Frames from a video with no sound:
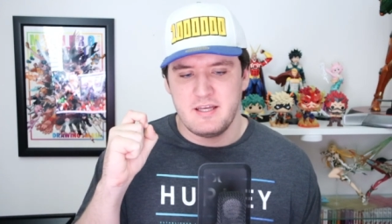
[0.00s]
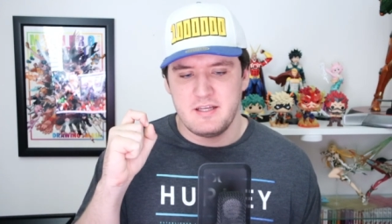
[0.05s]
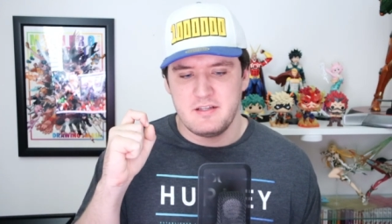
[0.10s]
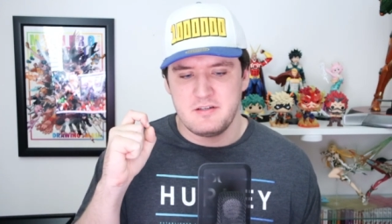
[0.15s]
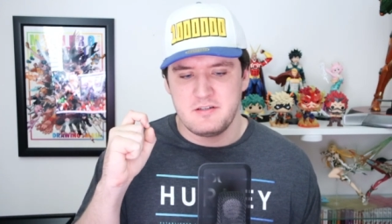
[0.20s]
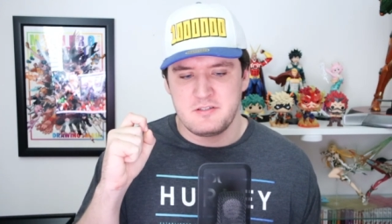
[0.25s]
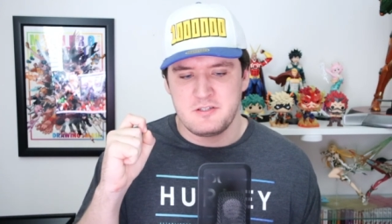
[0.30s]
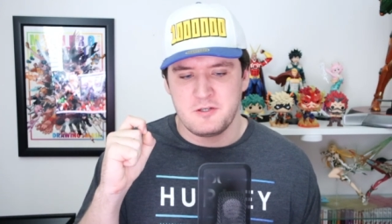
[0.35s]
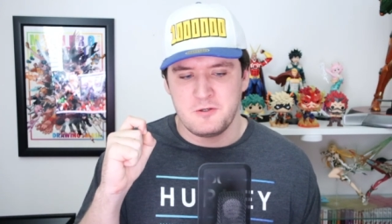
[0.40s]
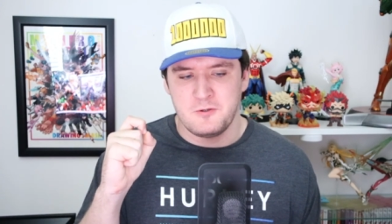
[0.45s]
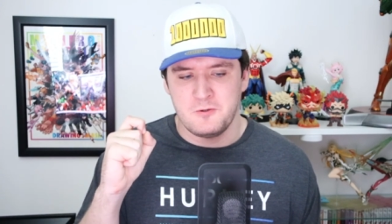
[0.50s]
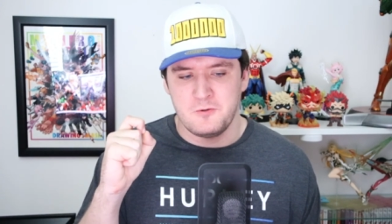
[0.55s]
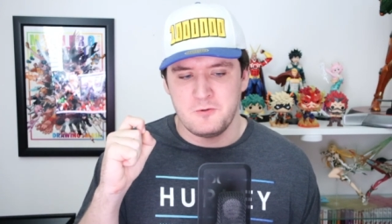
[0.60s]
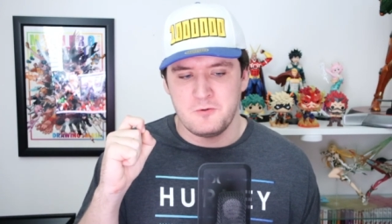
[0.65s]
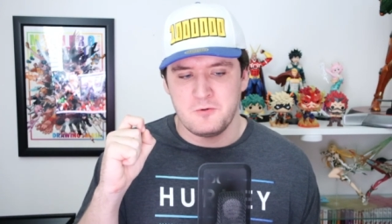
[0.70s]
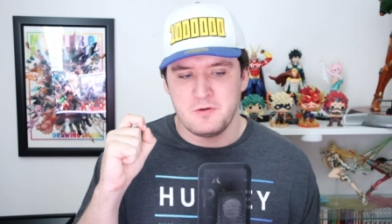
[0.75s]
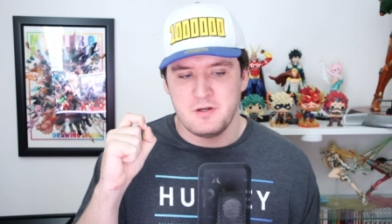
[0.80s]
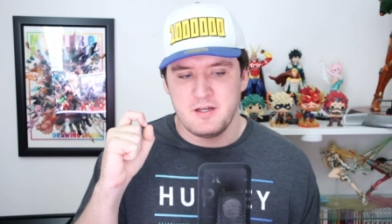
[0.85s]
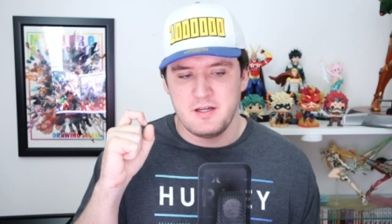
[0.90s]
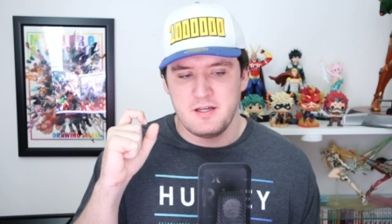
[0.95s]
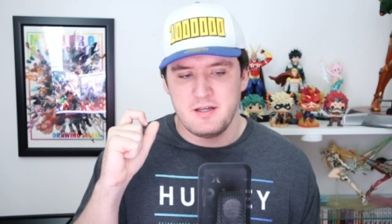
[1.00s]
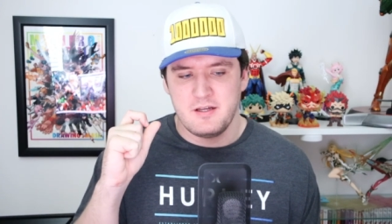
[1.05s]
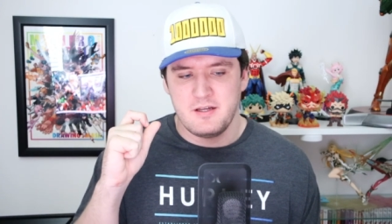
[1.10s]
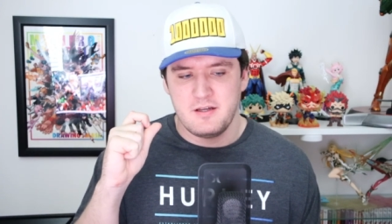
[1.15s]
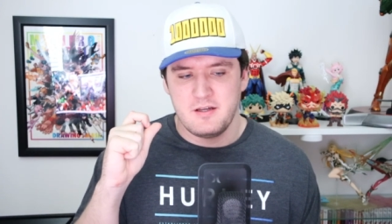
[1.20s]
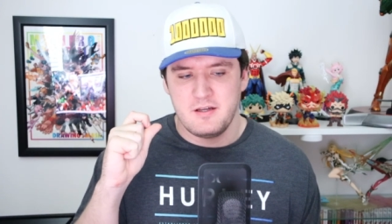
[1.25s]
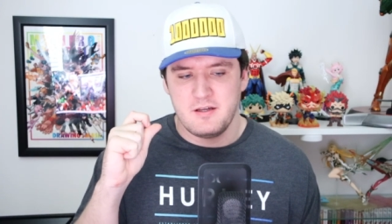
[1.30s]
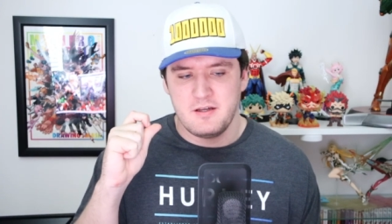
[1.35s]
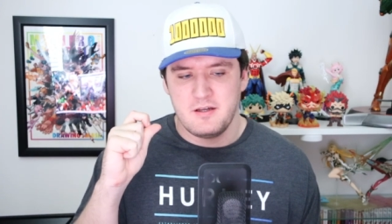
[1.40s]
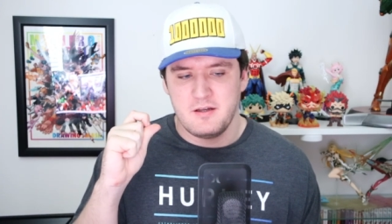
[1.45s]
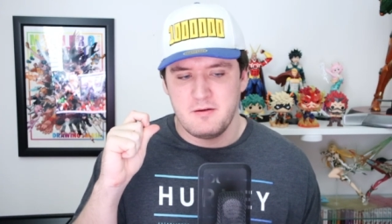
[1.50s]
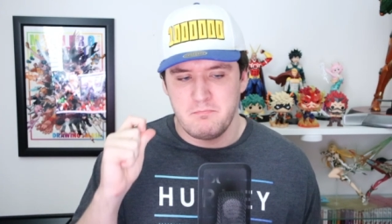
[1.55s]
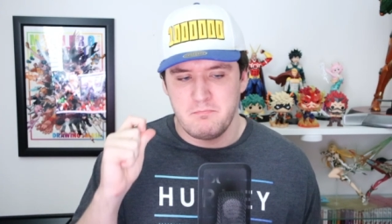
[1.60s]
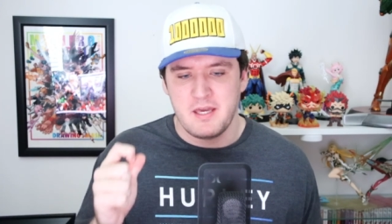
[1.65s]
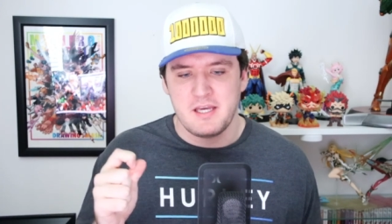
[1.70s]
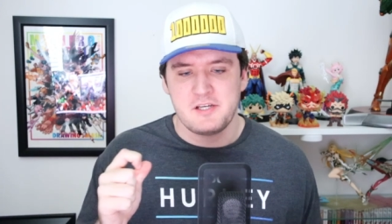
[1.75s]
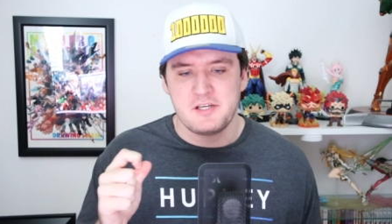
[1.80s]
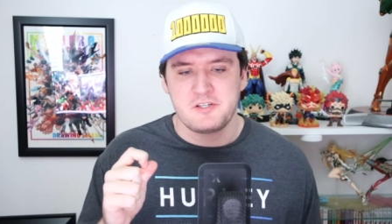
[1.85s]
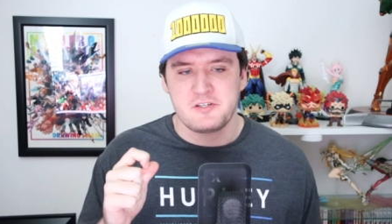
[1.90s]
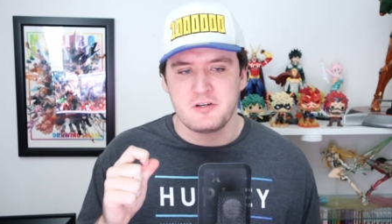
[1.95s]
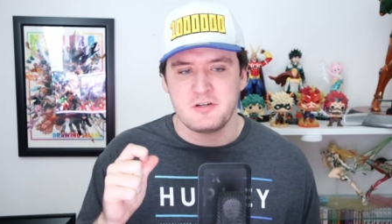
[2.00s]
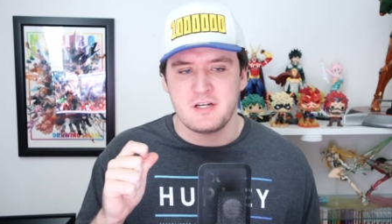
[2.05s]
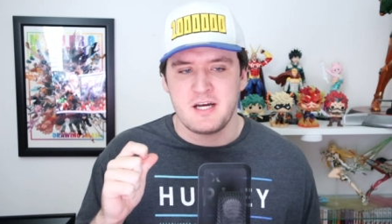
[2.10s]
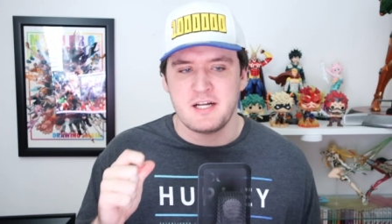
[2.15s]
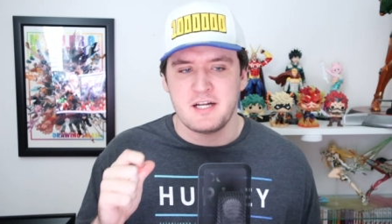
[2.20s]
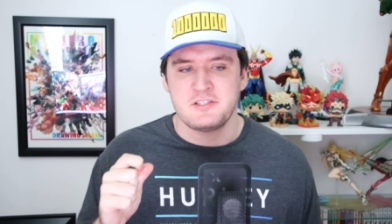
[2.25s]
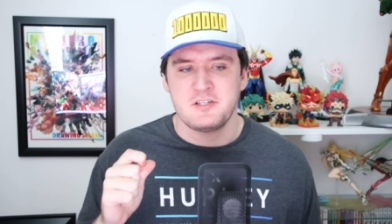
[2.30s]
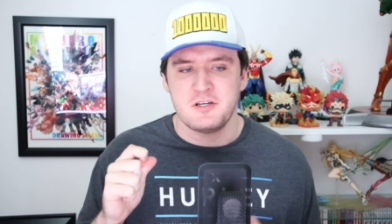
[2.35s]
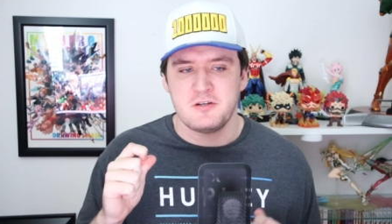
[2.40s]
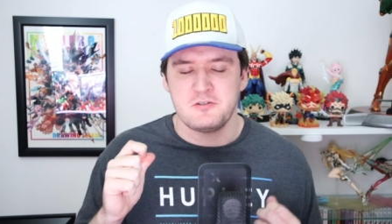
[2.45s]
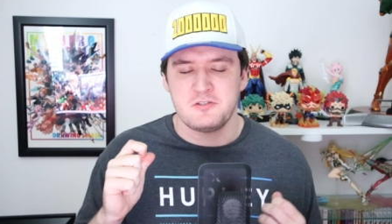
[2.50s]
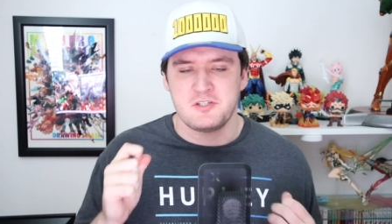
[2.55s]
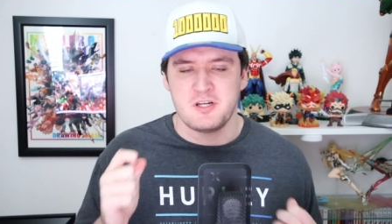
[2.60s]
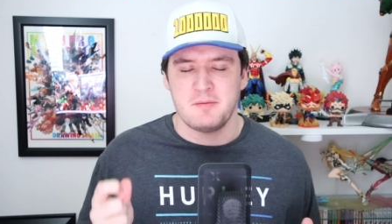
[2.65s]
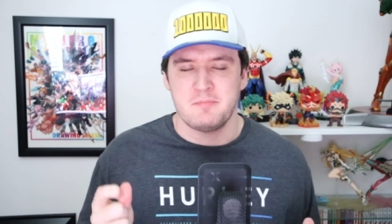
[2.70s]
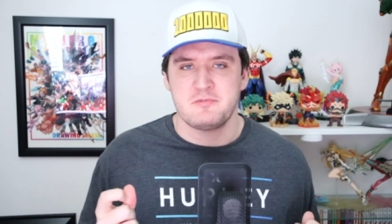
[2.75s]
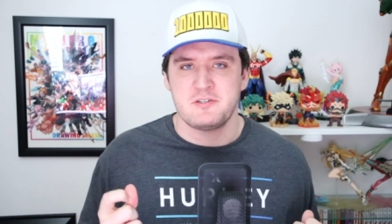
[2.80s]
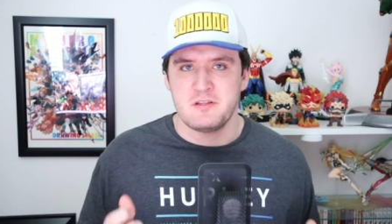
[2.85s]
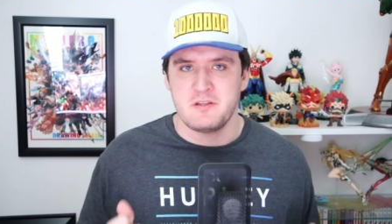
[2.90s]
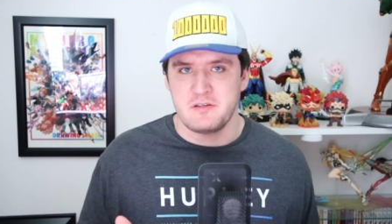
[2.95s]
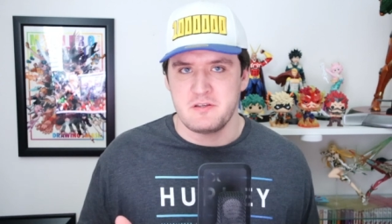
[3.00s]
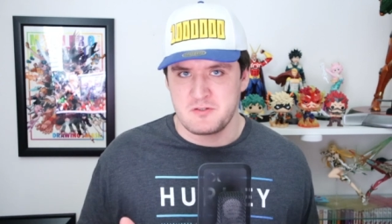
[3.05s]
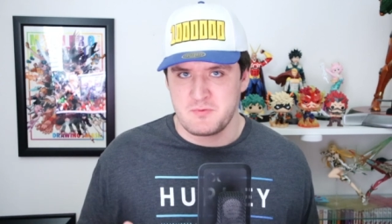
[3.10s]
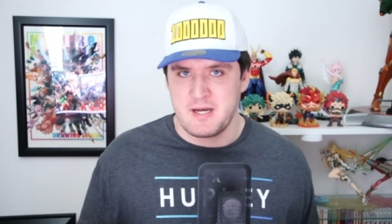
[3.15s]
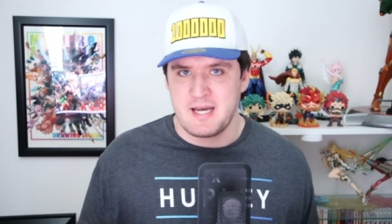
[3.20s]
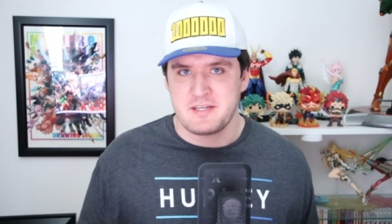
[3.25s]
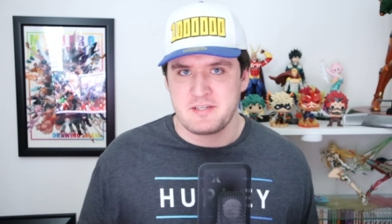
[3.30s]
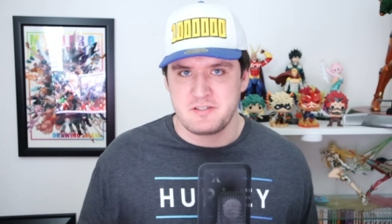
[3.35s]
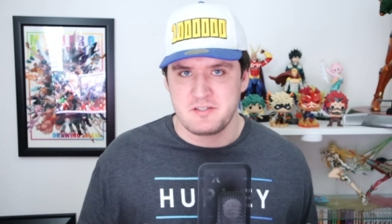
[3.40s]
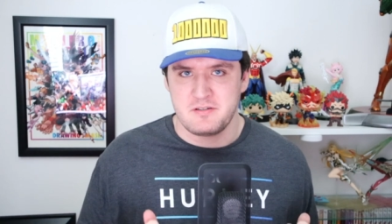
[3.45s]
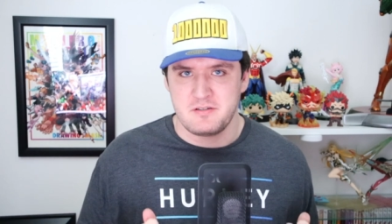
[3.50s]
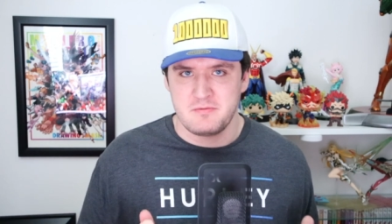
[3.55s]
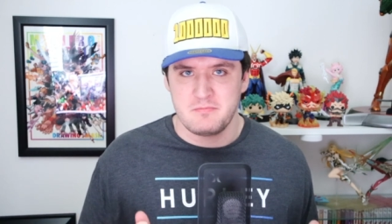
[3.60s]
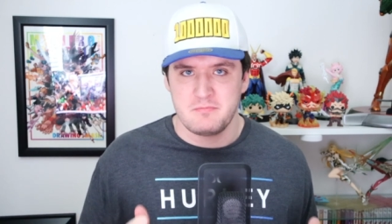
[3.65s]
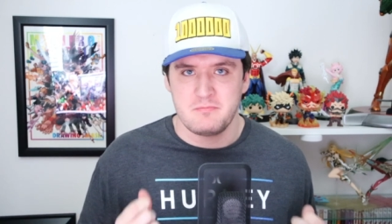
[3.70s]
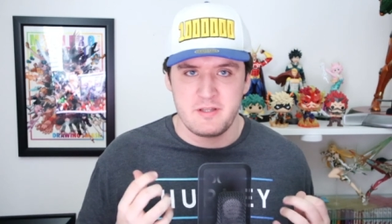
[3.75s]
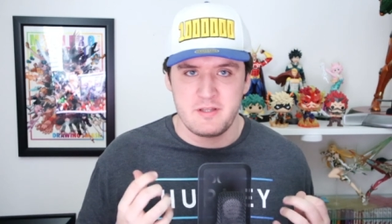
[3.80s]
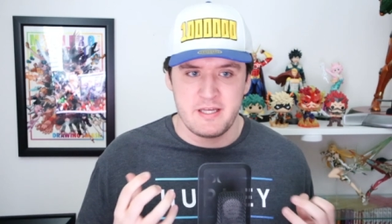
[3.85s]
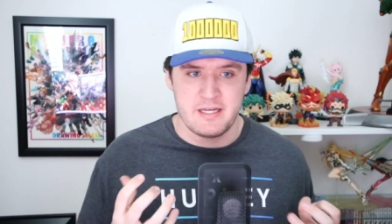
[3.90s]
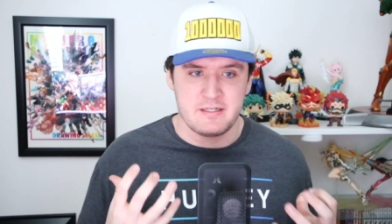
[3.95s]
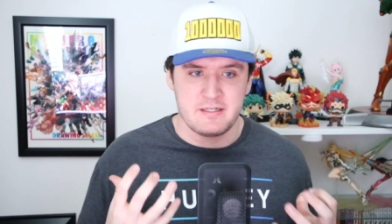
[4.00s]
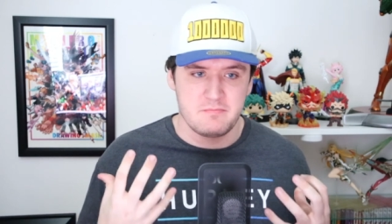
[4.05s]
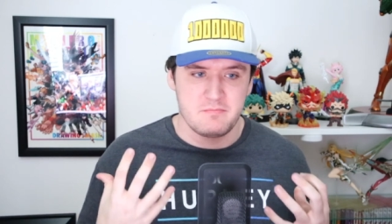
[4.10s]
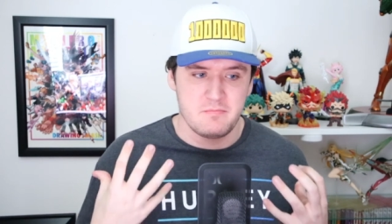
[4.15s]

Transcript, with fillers: to make sure not to jump to these like